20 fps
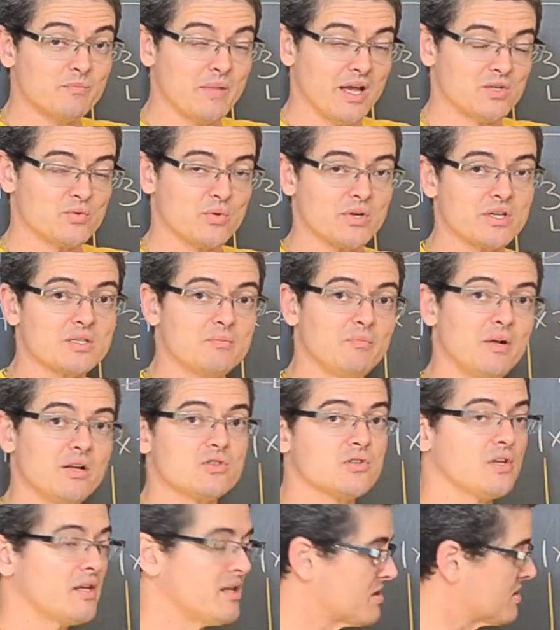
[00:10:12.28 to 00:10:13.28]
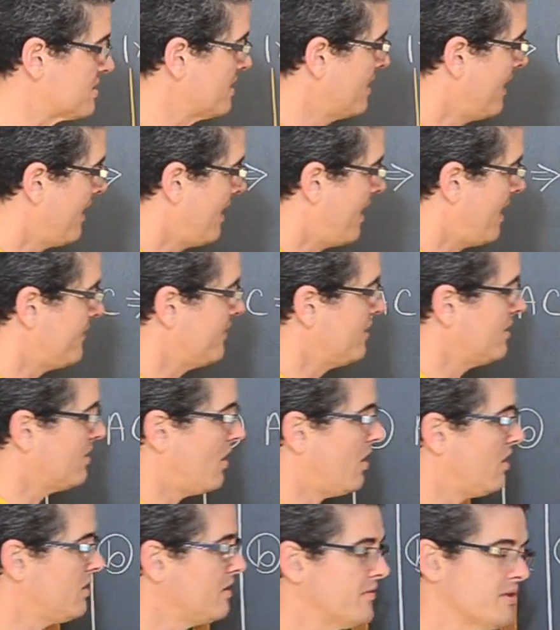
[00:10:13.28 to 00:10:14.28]
matrix, much less having
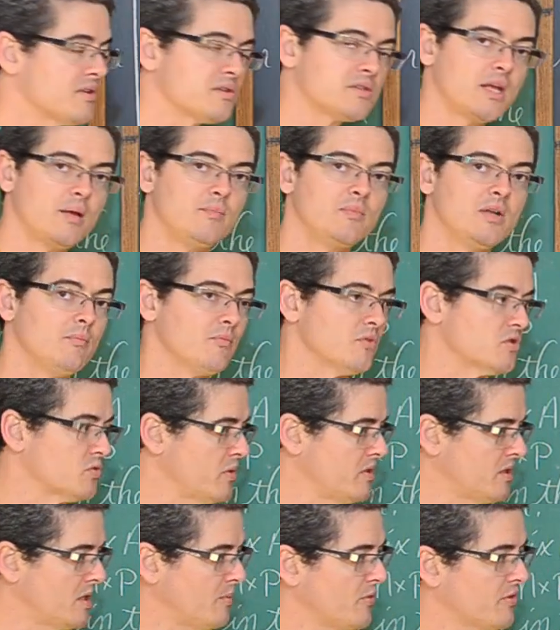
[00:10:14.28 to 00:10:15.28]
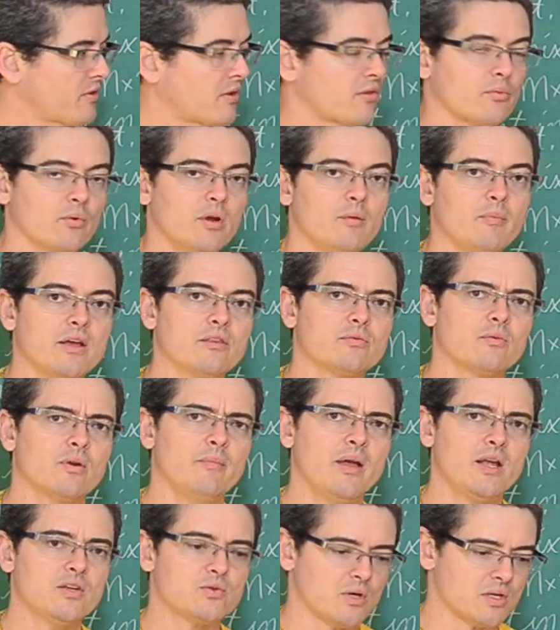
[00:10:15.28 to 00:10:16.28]
all of the same numbers. We ended up with a three by three
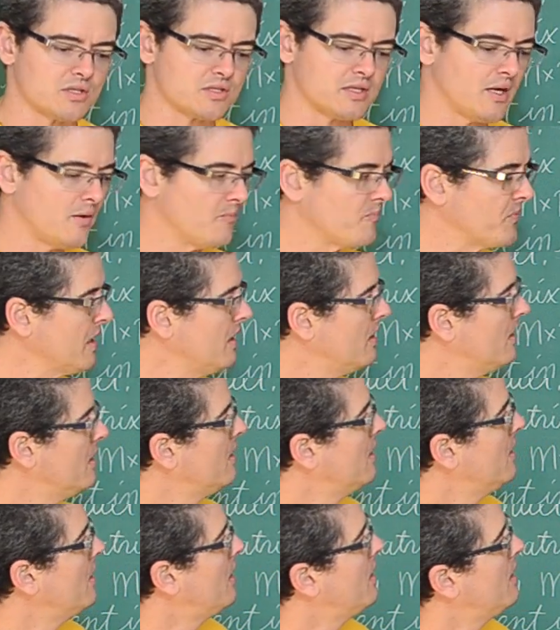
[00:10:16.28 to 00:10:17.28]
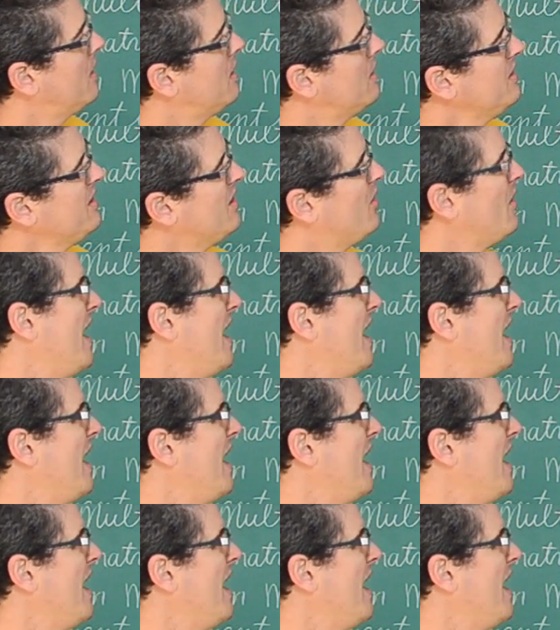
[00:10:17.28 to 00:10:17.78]
matrix. Now, uh, you know,